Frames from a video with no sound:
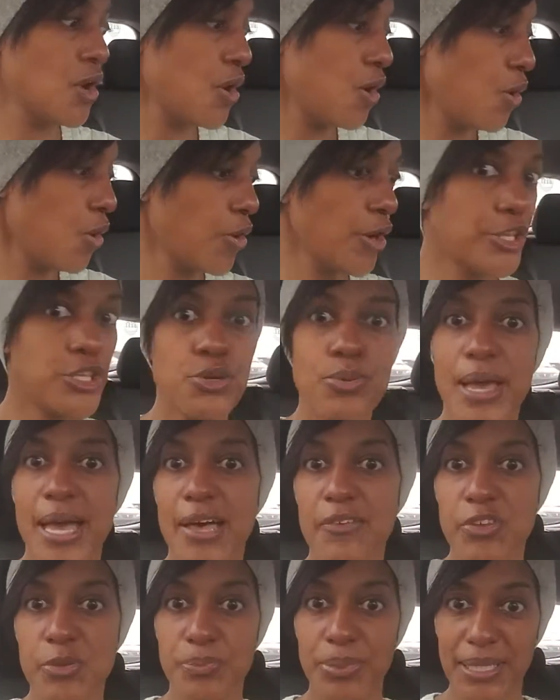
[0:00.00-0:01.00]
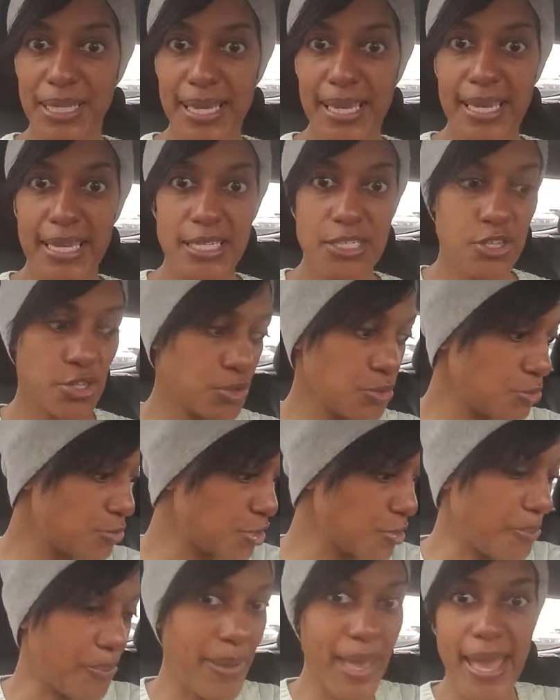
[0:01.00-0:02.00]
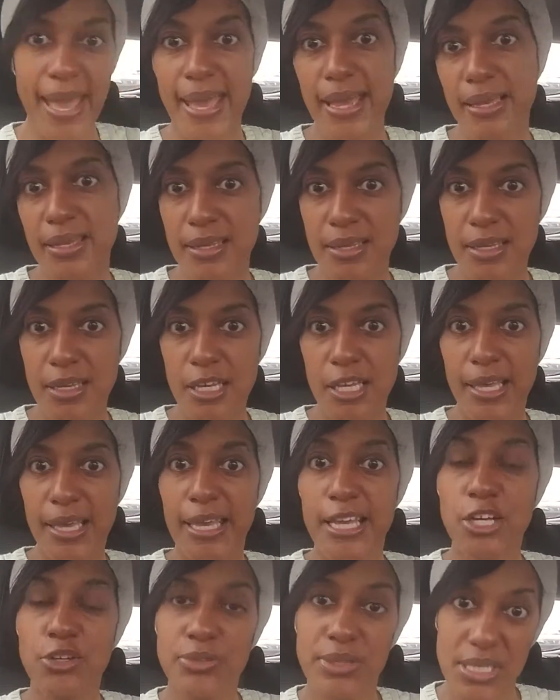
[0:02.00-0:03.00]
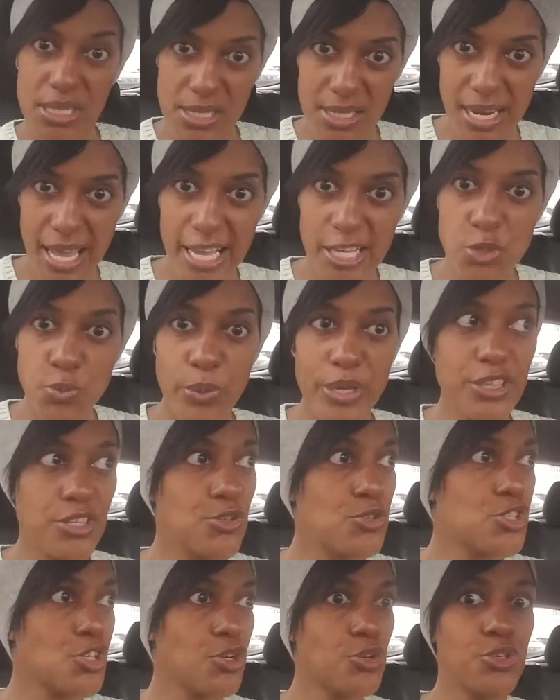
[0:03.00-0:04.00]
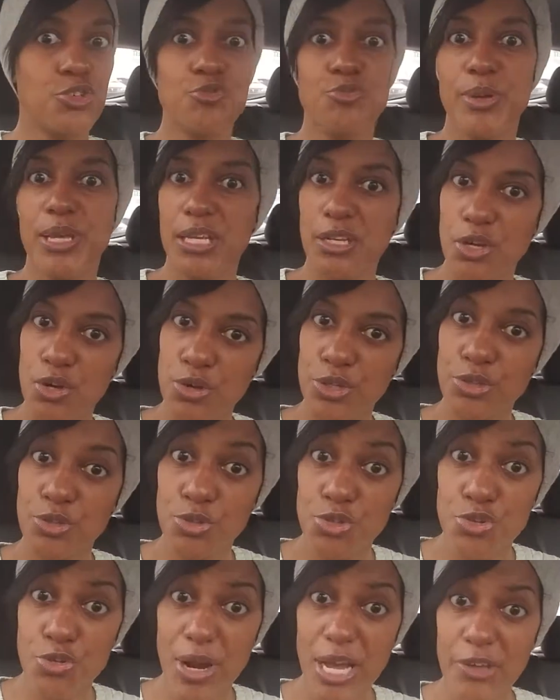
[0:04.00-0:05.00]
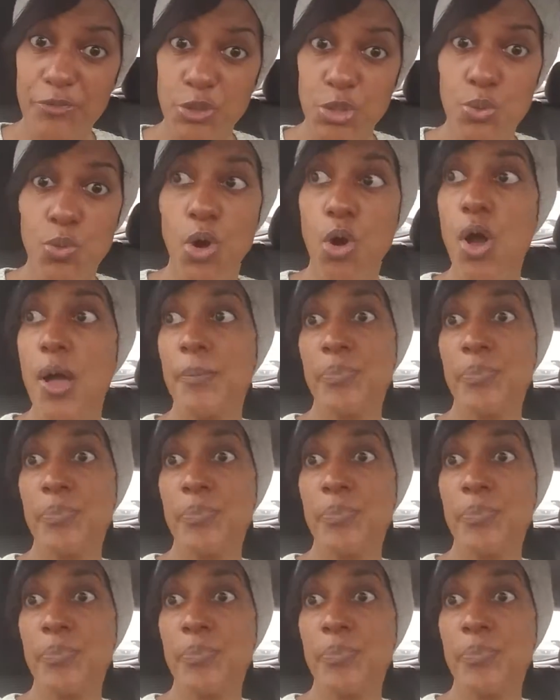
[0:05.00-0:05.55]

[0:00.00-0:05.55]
or you haven't planned to pack healthy snacks with you, so you've been going through the drive-through,